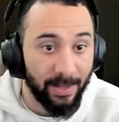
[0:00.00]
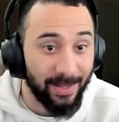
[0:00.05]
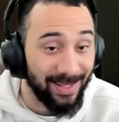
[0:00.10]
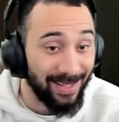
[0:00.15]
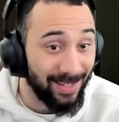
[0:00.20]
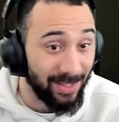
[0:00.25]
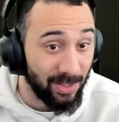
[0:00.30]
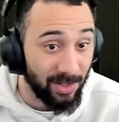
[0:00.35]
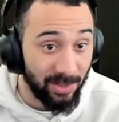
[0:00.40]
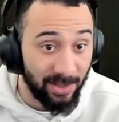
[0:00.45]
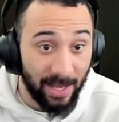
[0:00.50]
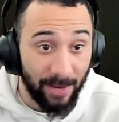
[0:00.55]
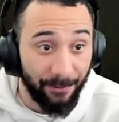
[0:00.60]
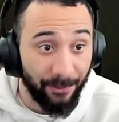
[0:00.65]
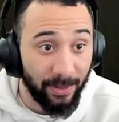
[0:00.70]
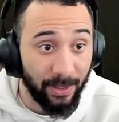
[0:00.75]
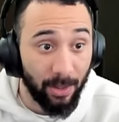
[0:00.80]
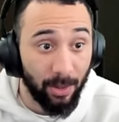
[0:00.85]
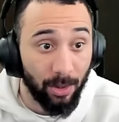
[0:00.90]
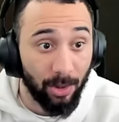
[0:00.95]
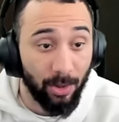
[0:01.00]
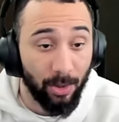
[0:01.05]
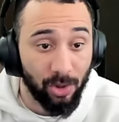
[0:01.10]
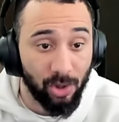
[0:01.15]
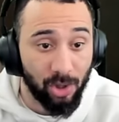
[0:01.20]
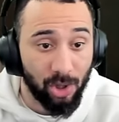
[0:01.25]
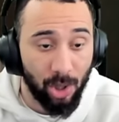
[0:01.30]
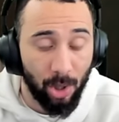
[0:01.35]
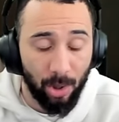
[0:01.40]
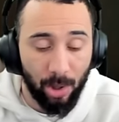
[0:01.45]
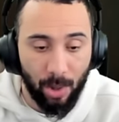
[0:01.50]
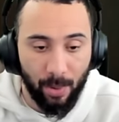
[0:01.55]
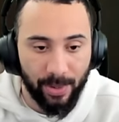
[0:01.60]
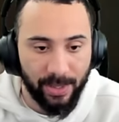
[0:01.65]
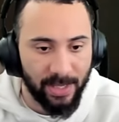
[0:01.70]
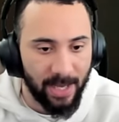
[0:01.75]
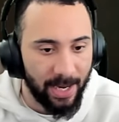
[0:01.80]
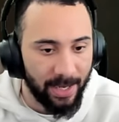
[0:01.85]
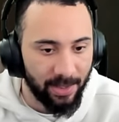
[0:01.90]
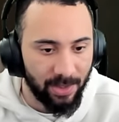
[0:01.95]
It's it's definitely solo.
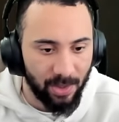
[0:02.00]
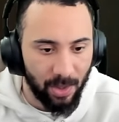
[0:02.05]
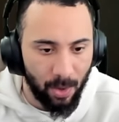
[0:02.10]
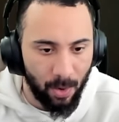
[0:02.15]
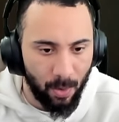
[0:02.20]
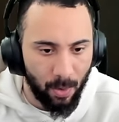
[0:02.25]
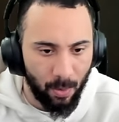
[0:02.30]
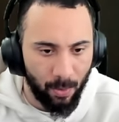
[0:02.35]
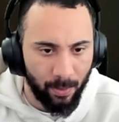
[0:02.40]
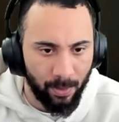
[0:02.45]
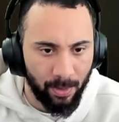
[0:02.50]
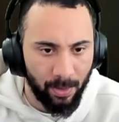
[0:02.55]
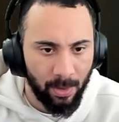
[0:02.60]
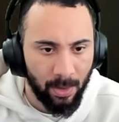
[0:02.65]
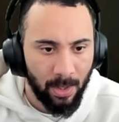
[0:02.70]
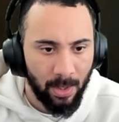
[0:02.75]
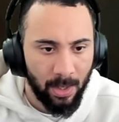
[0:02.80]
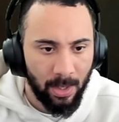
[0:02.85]
It's on its own.